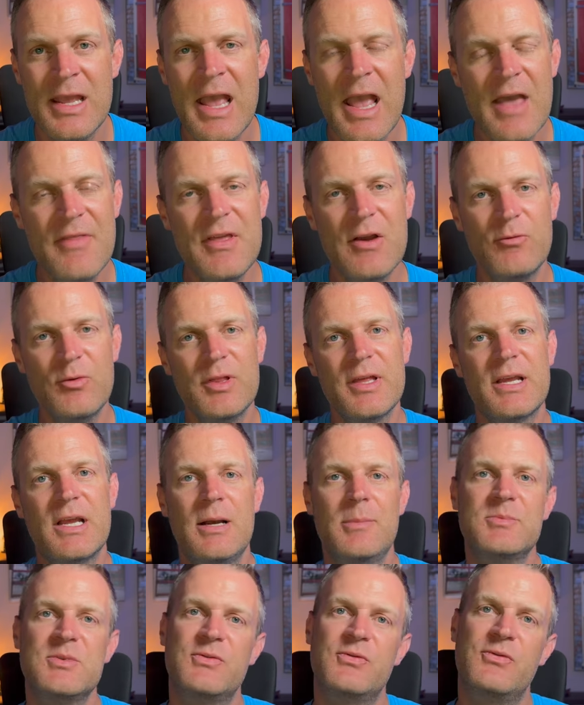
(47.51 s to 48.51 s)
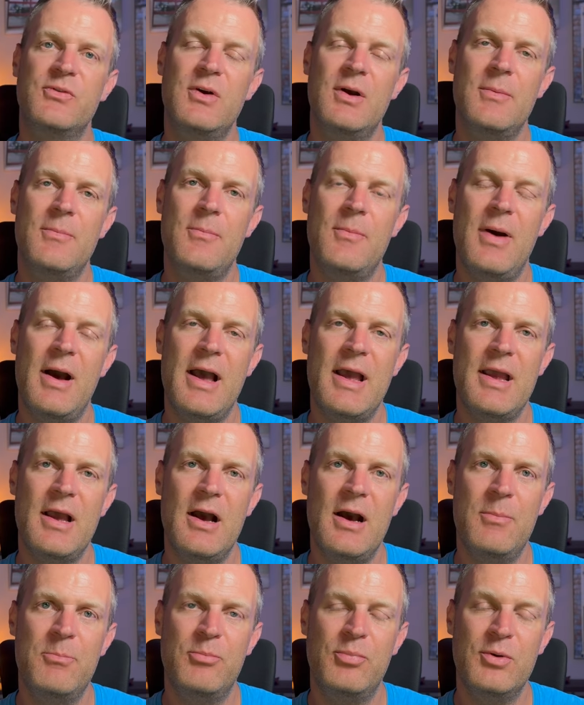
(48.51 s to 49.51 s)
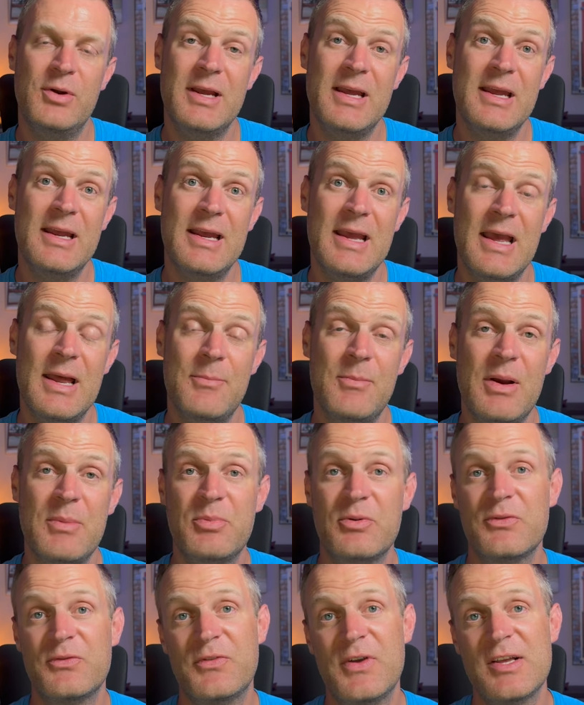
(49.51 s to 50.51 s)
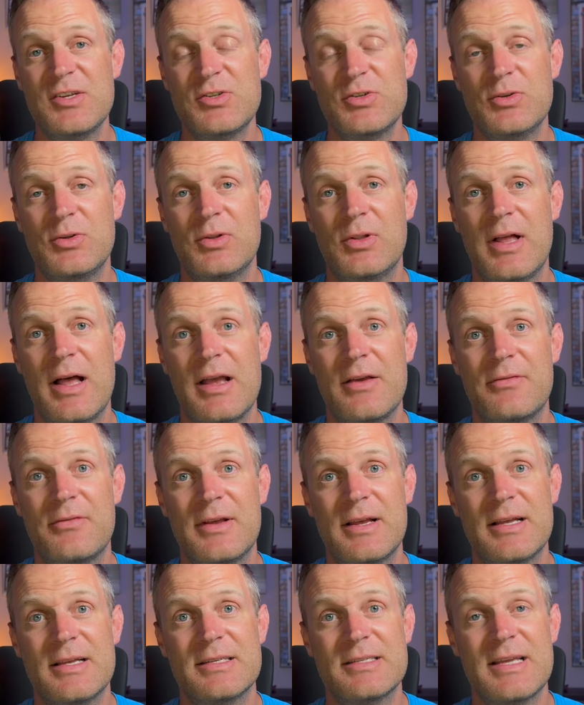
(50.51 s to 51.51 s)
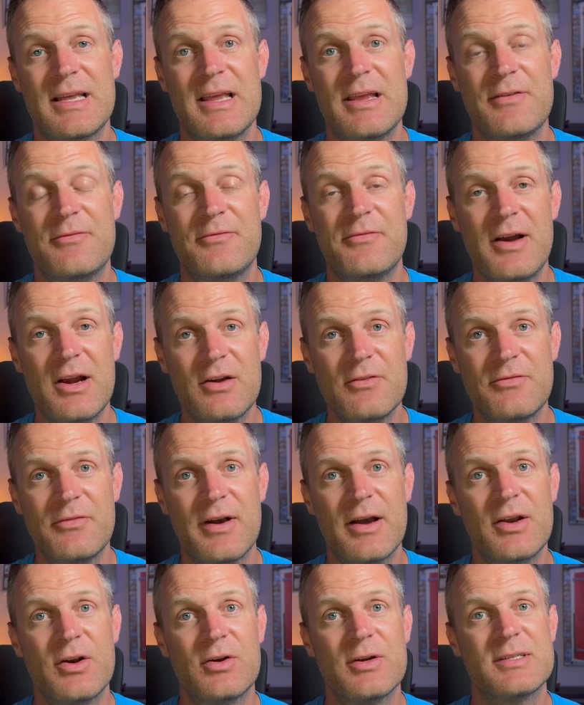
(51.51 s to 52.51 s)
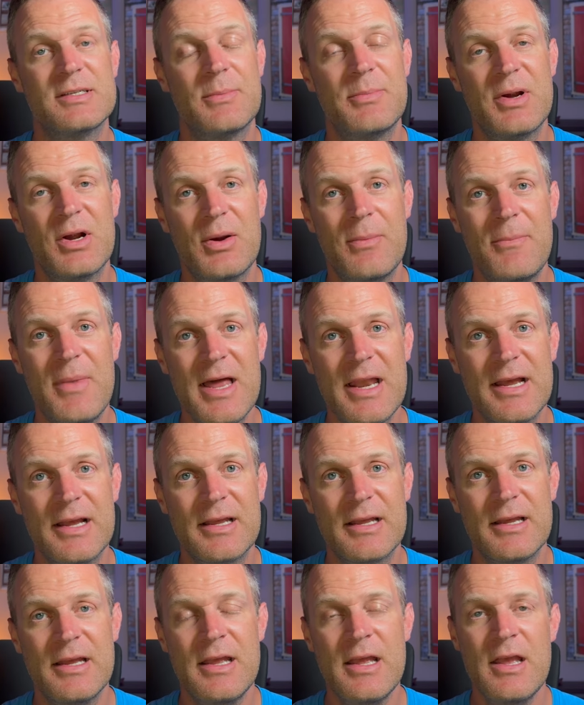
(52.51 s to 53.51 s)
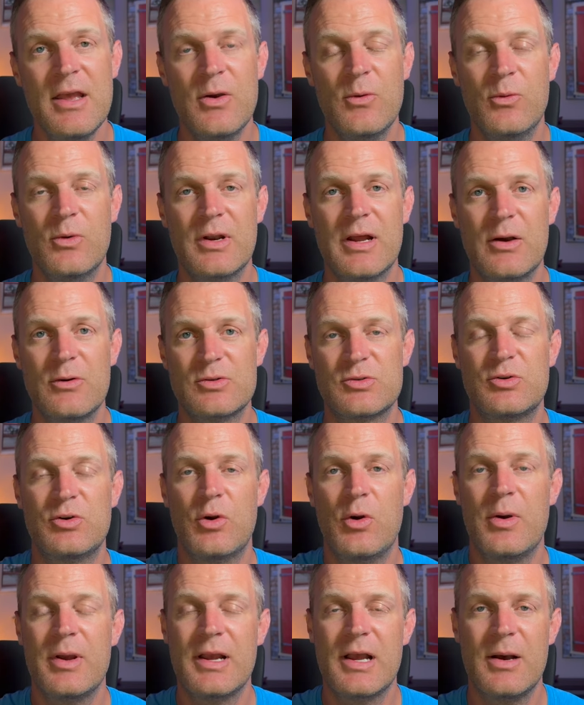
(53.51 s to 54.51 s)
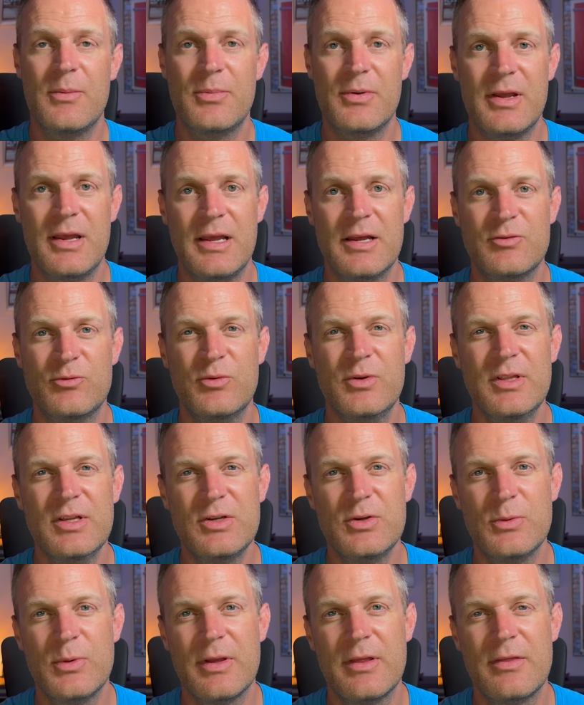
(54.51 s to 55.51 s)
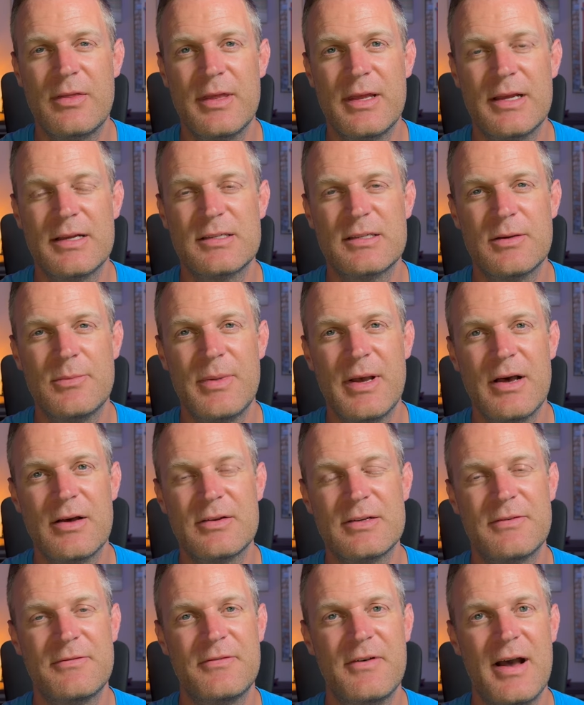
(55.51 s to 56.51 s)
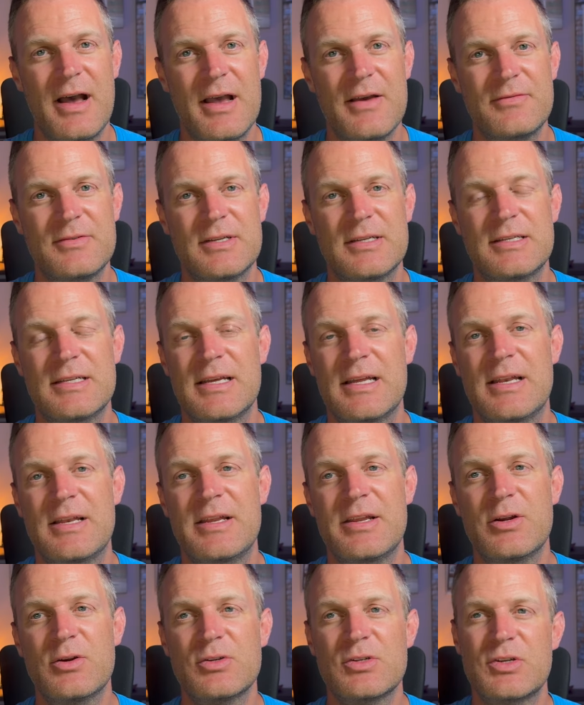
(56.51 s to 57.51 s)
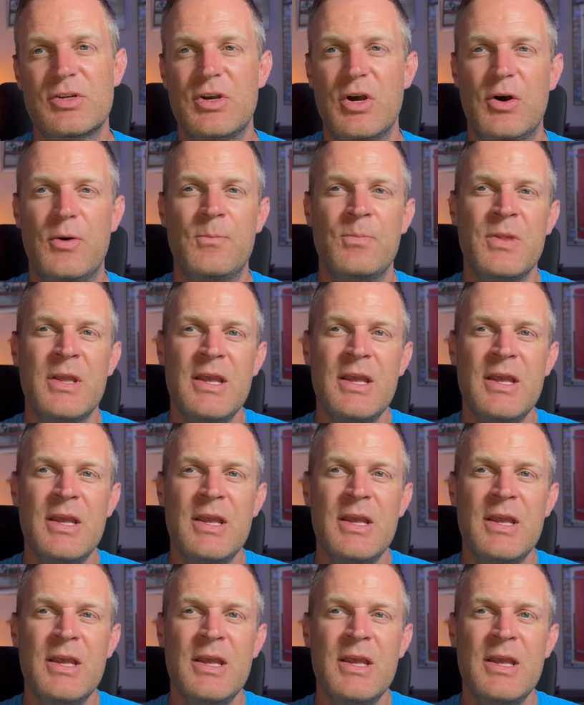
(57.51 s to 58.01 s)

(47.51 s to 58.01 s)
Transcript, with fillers: And that really comes from my upbringing and my professional life as a firefighter, as a paramedic, when I was growing up and really doing things about five to ten years ago.